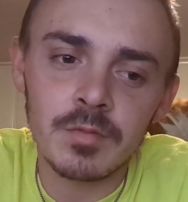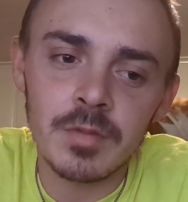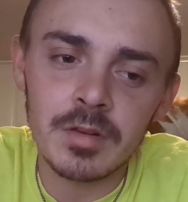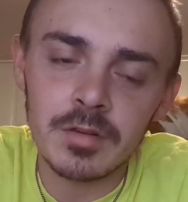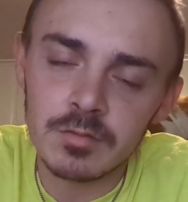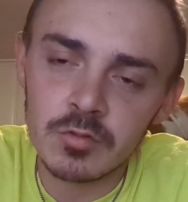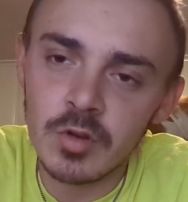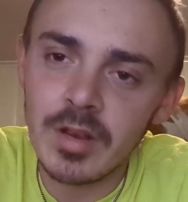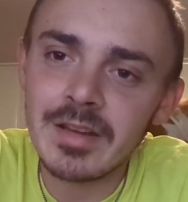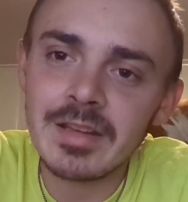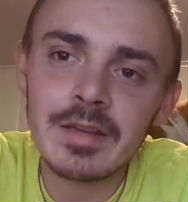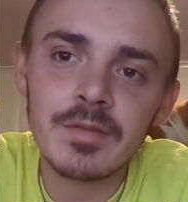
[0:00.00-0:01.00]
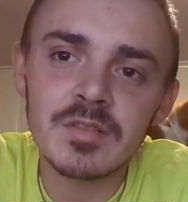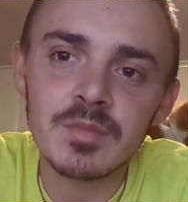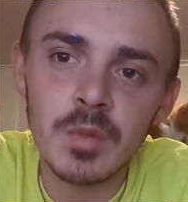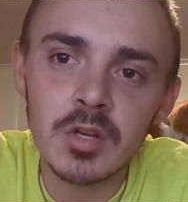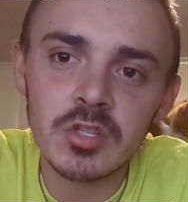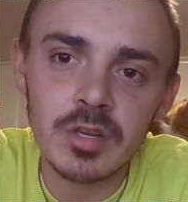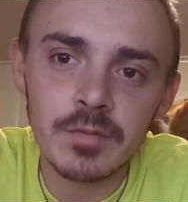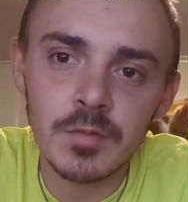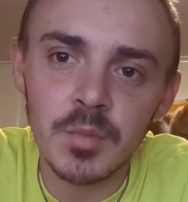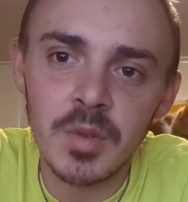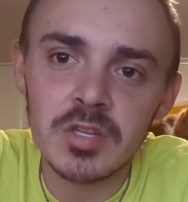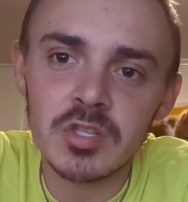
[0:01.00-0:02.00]
they're trying to give as much
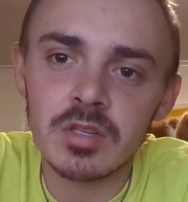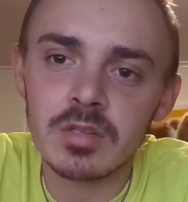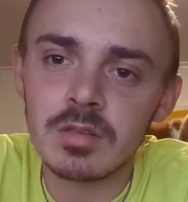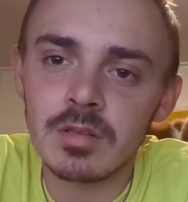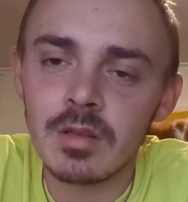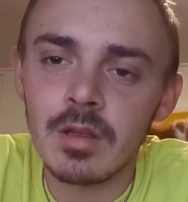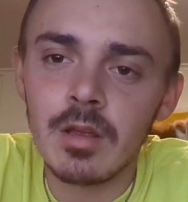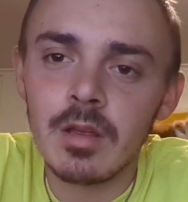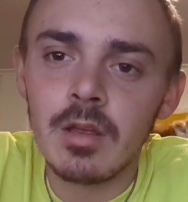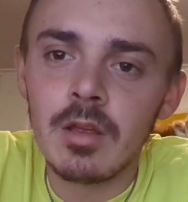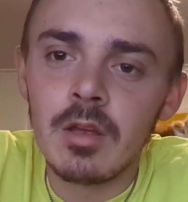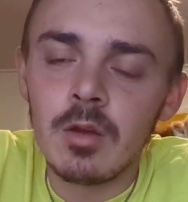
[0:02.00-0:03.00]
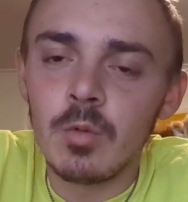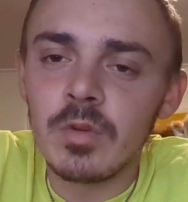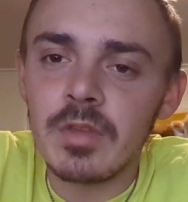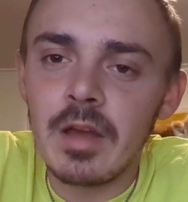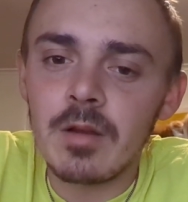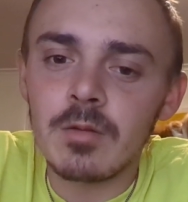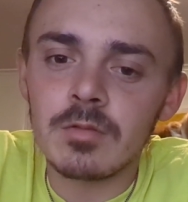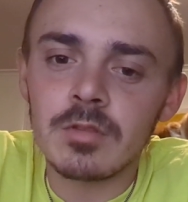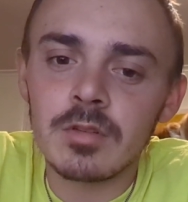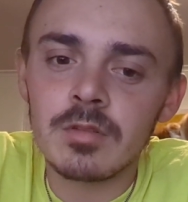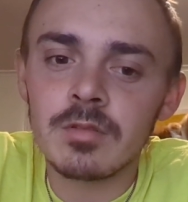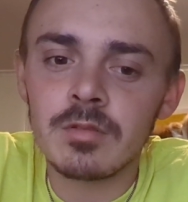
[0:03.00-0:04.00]
information without,
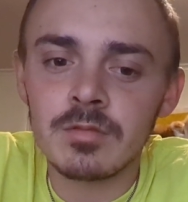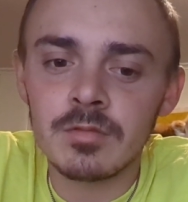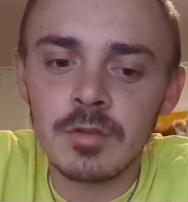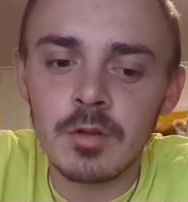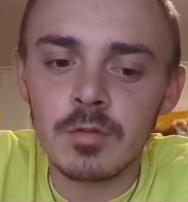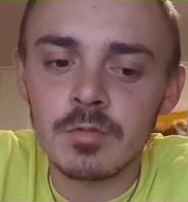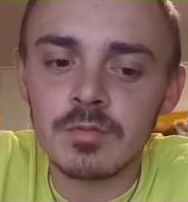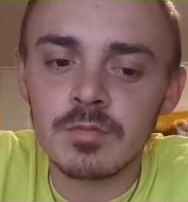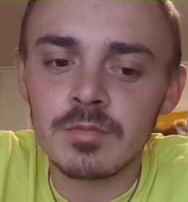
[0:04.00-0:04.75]
you know,